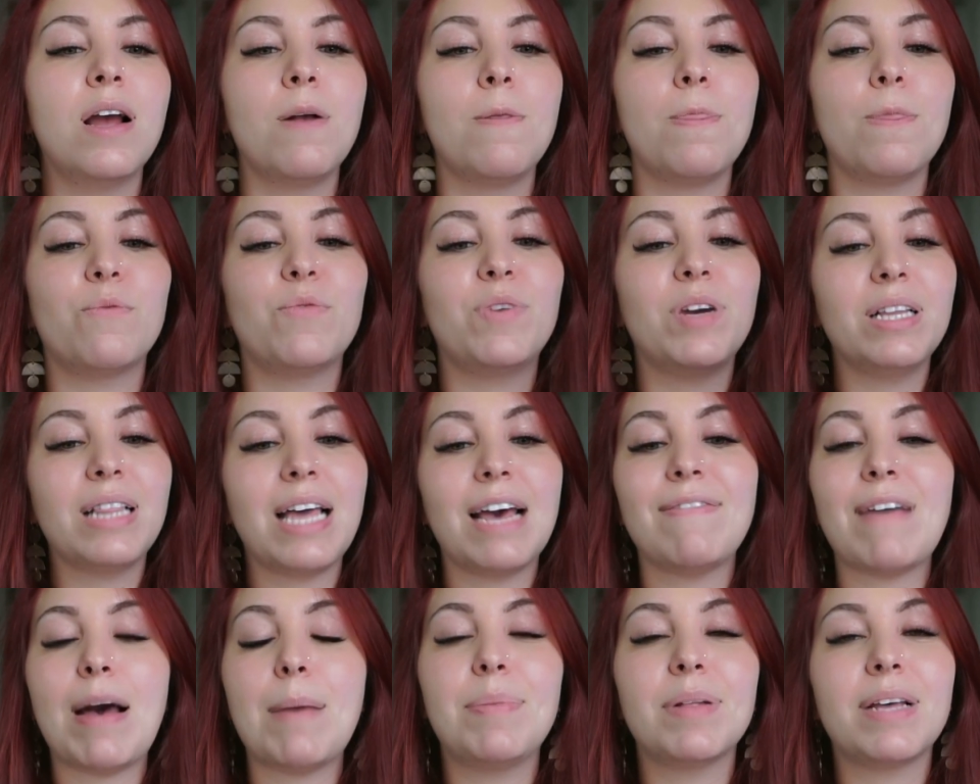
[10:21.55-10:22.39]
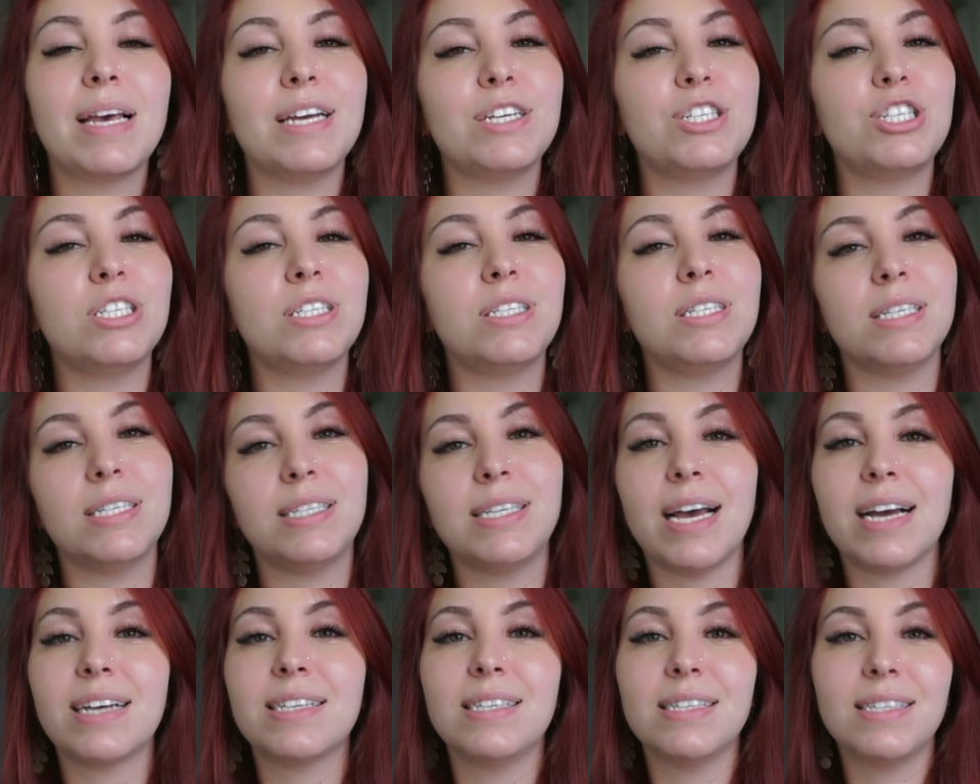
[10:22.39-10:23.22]
real life applications to
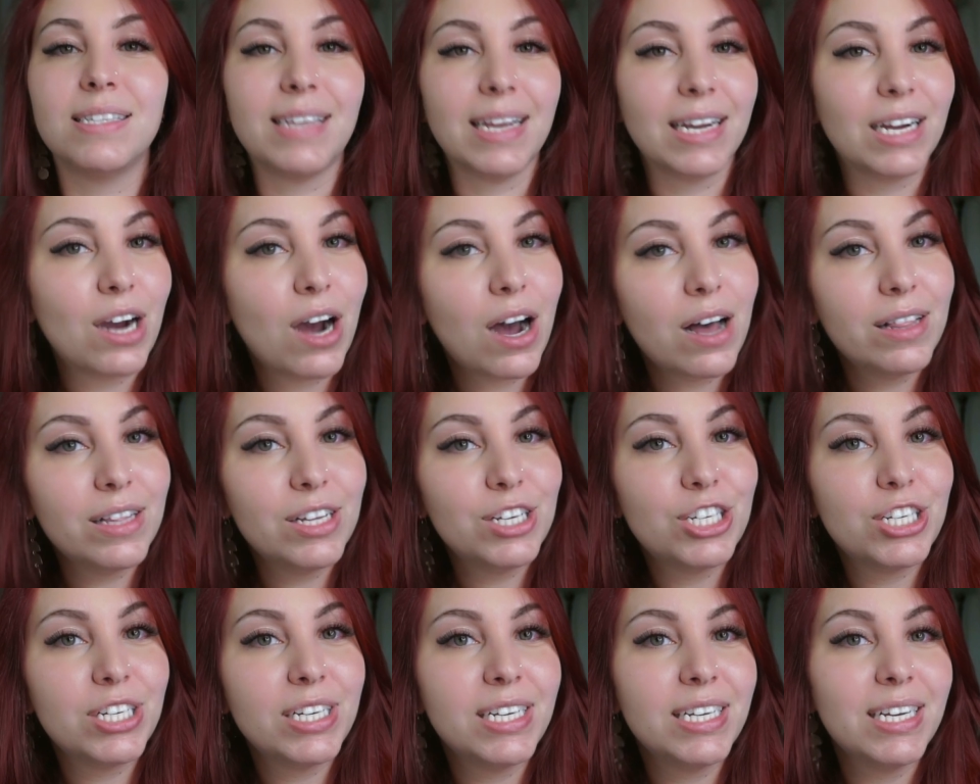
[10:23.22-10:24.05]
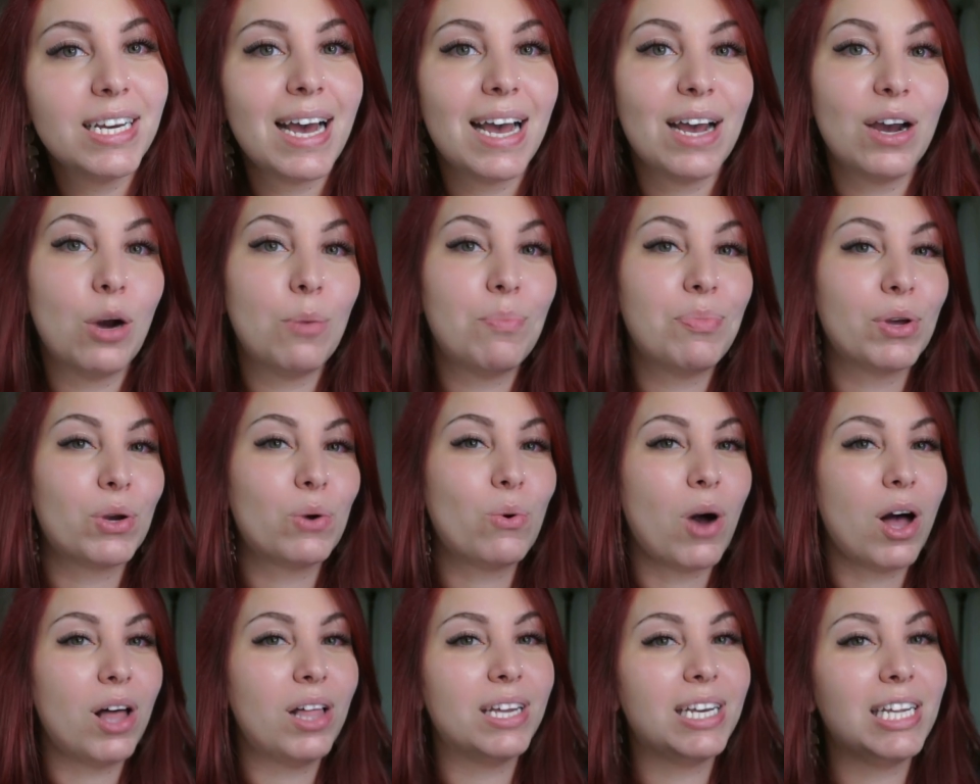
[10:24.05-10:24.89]
sex and psychology. I hope the
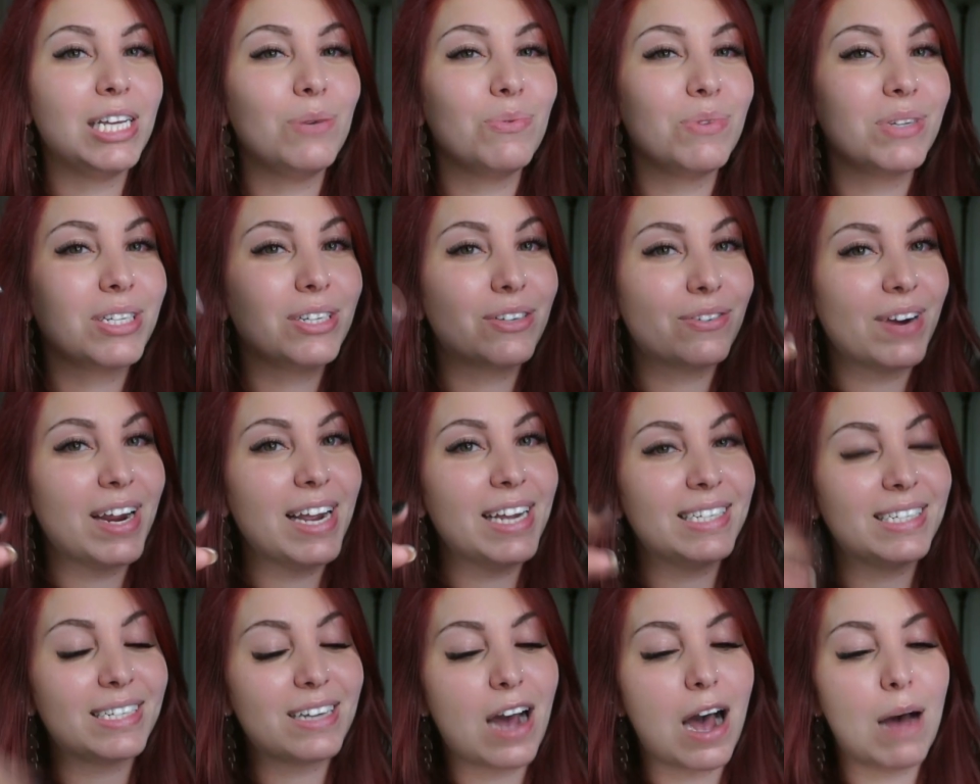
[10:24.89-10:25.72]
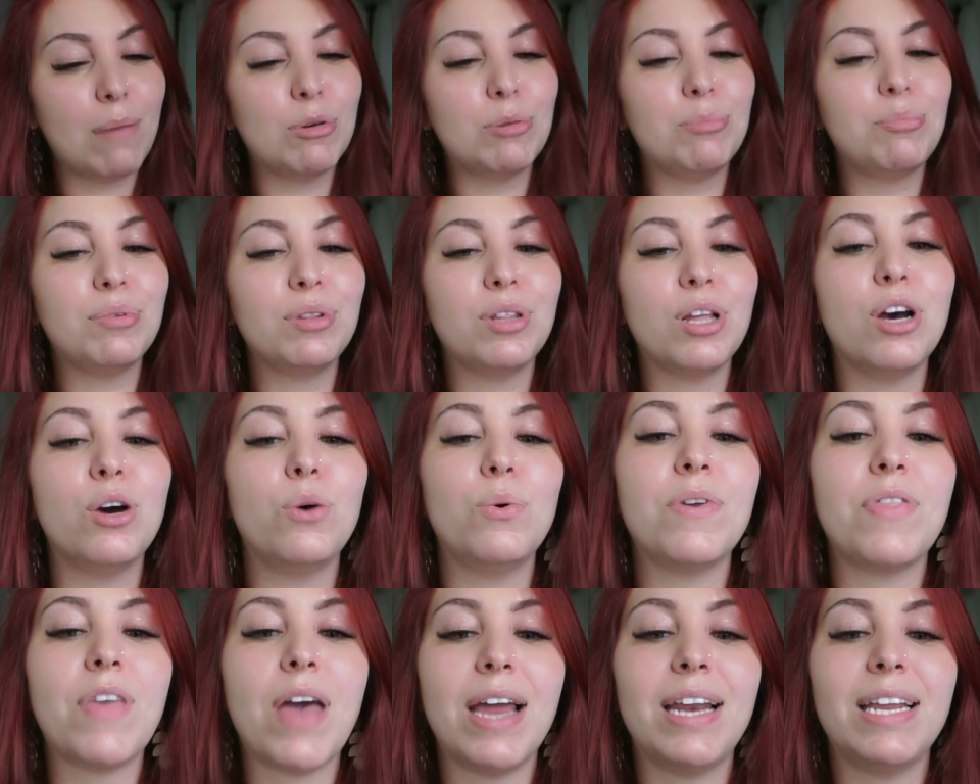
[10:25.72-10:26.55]
quality was great. Comment below
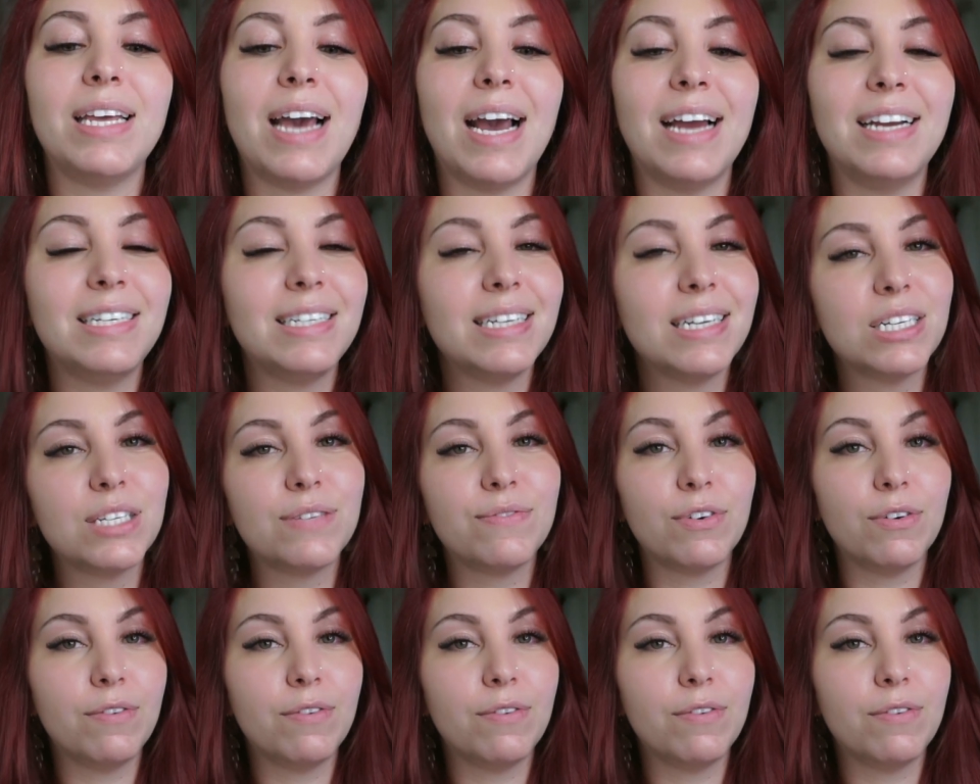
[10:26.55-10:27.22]
with any ideas for